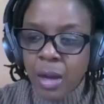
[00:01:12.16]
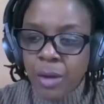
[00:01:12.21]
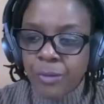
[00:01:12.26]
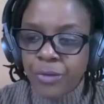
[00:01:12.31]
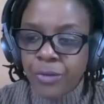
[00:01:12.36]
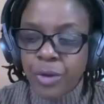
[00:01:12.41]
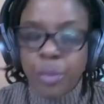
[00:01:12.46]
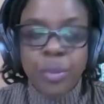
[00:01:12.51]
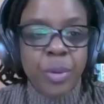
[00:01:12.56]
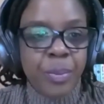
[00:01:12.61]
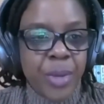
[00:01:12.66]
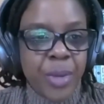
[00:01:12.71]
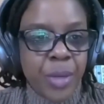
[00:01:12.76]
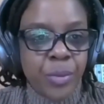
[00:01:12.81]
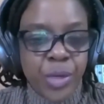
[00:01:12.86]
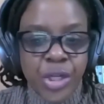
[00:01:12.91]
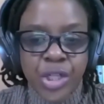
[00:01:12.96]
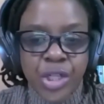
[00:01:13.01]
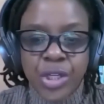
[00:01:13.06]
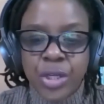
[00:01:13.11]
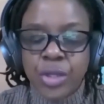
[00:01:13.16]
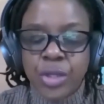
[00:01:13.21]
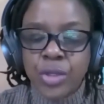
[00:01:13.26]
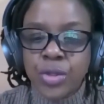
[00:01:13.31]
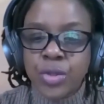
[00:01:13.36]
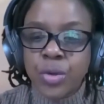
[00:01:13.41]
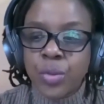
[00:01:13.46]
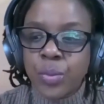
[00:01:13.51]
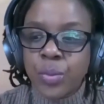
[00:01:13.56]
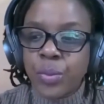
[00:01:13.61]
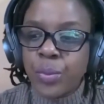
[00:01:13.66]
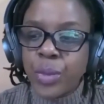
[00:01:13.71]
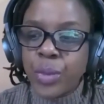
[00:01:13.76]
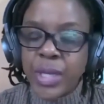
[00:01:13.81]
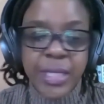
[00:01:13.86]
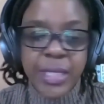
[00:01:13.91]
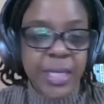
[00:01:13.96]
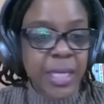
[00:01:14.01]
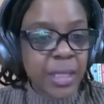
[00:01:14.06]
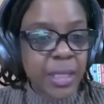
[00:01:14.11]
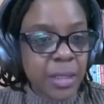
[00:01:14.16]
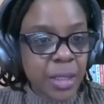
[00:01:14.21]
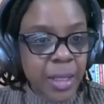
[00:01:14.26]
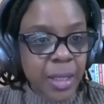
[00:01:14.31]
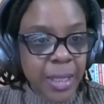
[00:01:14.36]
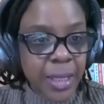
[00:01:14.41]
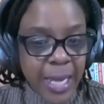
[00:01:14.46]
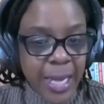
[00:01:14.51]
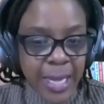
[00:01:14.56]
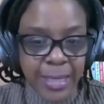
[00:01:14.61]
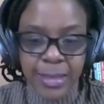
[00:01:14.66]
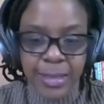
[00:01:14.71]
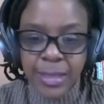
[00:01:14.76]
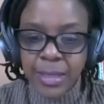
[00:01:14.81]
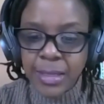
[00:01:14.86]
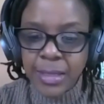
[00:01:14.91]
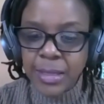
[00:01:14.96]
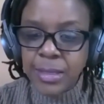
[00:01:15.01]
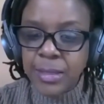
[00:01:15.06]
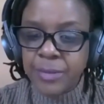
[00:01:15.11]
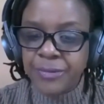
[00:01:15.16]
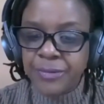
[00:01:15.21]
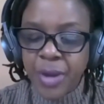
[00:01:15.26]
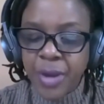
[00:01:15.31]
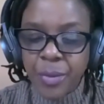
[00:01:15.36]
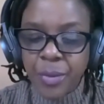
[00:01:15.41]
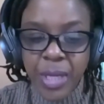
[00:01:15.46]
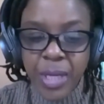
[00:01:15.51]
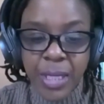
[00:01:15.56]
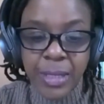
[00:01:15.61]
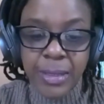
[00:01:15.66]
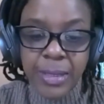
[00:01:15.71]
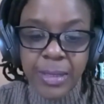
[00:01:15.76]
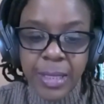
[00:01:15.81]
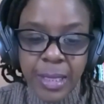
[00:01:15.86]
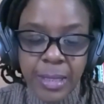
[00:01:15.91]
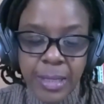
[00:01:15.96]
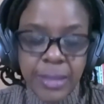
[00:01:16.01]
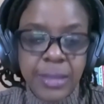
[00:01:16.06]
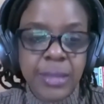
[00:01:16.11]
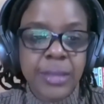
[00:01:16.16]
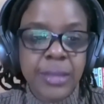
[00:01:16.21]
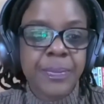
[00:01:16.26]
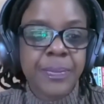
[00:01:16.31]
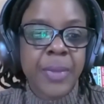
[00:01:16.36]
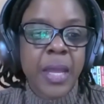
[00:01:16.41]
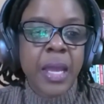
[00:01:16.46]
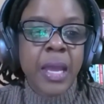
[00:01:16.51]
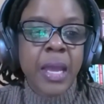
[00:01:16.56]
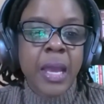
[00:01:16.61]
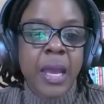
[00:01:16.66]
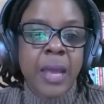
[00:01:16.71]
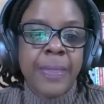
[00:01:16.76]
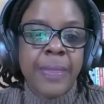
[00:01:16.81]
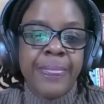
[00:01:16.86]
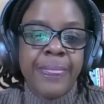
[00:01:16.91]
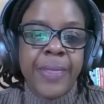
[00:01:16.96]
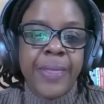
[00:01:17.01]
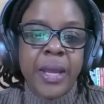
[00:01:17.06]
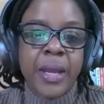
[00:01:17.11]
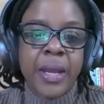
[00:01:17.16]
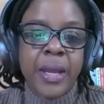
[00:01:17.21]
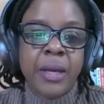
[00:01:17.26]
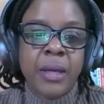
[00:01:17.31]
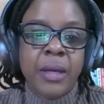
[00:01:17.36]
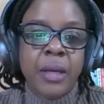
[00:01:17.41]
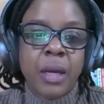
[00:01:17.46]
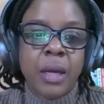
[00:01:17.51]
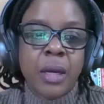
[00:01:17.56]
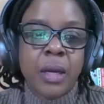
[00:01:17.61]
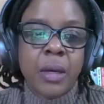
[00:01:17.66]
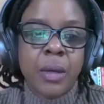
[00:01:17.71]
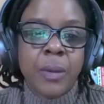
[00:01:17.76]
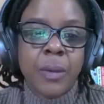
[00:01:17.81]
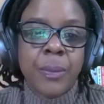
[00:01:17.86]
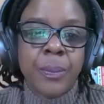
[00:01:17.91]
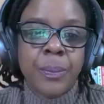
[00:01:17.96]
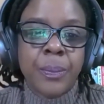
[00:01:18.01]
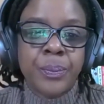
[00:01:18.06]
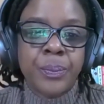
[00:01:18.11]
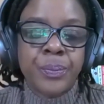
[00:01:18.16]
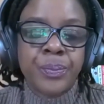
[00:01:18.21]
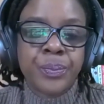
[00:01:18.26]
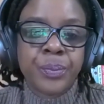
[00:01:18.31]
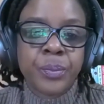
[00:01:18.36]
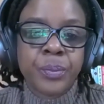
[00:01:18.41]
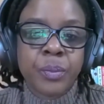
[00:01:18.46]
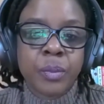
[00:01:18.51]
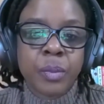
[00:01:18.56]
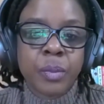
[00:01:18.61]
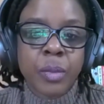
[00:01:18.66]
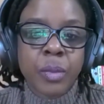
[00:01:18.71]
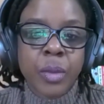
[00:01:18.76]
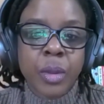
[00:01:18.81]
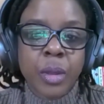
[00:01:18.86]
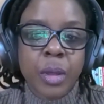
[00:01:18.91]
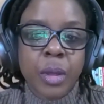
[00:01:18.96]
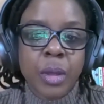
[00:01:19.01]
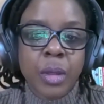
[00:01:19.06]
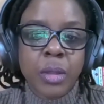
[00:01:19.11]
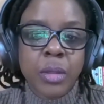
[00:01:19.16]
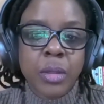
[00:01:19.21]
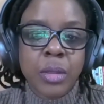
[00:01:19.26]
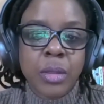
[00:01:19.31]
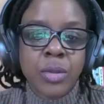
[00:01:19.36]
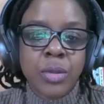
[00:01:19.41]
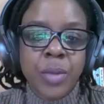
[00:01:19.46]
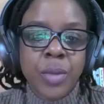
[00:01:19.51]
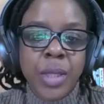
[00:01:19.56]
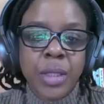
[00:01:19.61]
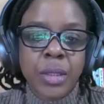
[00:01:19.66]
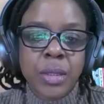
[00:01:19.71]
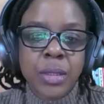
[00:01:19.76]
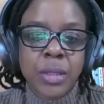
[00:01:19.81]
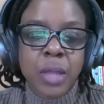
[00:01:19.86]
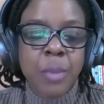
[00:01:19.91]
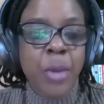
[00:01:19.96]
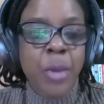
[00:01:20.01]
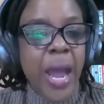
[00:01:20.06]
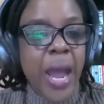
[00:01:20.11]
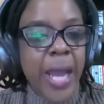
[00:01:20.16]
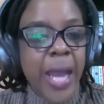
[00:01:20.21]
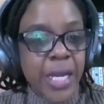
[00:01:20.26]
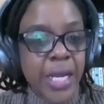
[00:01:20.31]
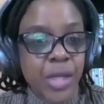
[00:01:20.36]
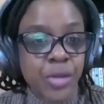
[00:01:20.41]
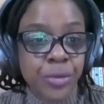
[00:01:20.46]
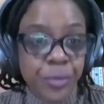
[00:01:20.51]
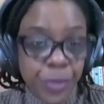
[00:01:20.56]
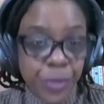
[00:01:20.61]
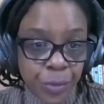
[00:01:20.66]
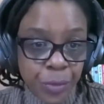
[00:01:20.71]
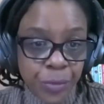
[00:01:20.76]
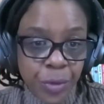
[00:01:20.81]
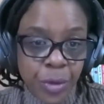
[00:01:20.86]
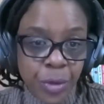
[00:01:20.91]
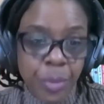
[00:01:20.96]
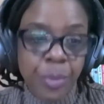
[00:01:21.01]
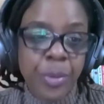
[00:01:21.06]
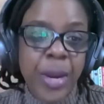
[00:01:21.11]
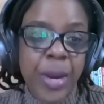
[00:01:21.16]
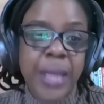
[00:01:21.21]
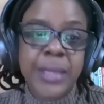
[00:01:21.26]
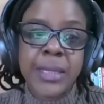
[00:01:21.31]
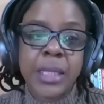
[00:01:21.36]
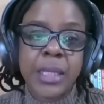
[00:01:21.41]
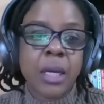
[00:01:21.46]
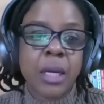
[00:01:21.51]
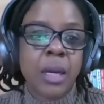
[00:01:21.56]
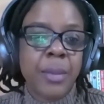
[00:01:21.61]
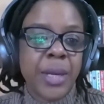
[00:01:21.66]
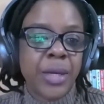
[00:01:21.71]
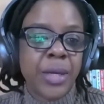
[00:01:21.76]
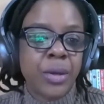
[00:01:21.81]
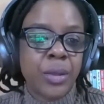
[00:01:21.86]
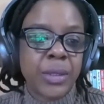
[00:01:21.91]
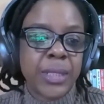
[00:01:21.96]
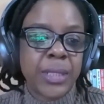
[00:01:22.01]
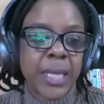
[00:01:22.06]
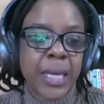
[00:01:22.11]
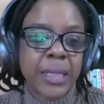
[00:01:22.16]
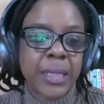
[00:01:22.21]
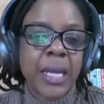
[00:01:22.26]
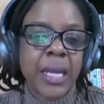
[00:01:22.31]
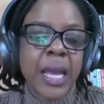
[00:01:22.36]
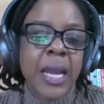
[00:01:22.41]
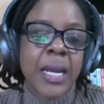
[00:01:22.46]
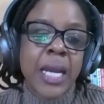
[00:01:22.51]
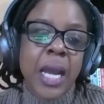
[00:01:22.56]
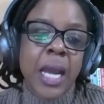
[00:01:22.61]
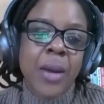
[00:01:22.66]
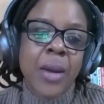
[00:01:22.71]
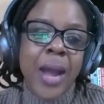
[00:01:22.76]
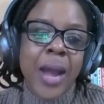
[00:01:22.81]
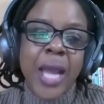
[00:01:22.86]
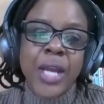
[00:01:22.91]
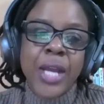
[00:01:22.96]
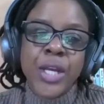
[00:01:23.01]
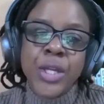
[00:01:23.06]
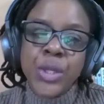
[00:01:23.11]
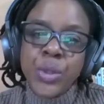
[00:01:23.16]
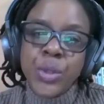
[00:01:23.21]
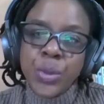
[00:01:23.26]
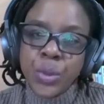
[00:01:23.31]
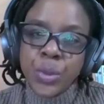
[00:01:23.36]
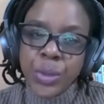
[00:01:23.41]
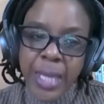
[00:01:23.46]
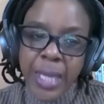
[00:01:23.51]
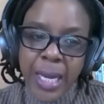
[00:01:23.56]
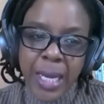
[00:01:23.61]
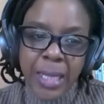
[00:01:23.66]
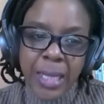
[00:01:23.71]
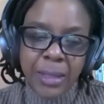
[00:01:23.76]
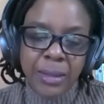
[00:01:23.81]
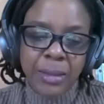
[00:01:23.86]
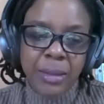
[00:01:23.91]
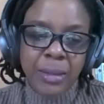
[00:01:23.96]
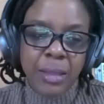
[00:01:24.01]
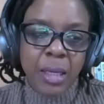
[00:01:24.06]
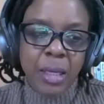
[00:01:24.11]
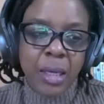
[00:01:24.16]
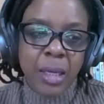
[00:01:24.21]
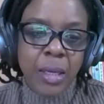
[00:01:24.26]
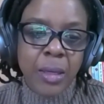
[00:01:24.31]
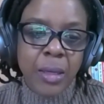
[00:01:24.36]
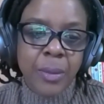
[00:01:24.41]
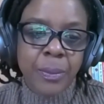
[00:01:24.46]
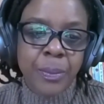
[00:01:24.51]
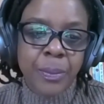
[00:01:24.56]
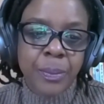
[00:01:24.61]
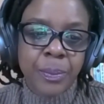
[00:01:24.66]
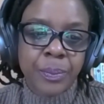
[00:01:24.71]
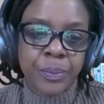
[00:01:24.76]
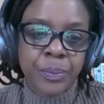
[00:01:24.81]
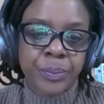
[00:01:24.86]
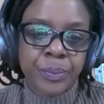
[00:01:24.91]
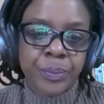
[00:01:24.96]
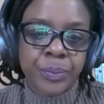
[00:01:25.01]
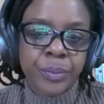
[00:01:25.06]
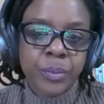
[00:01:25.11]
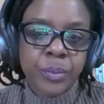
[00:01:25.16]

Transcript: of your preparation. So we did the classes, very intense. Then um, during the summer, I interviewed for the practicum and all that. Now I knew that um,